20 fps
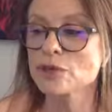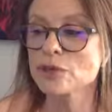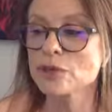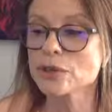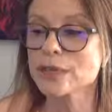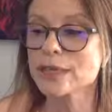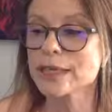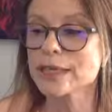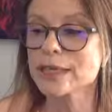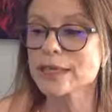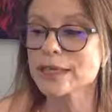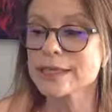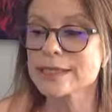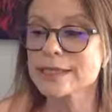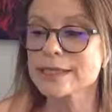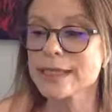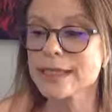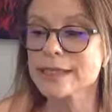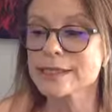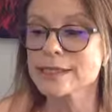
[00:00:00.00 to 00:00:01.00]

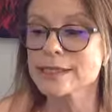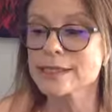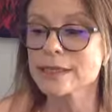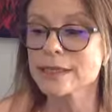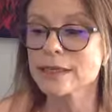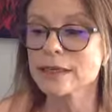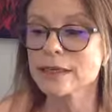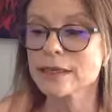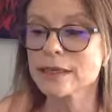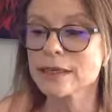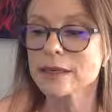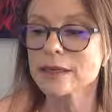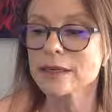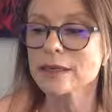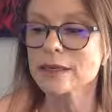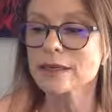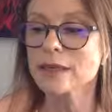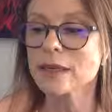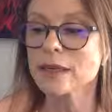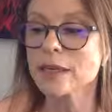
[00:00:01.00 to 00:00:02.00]
Journaling, dancing,
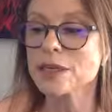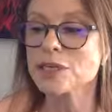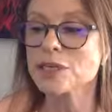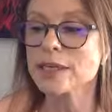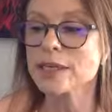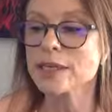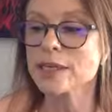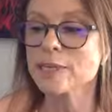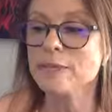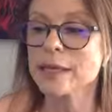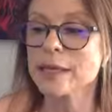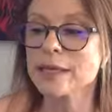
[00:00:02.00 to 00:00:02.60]
collaging,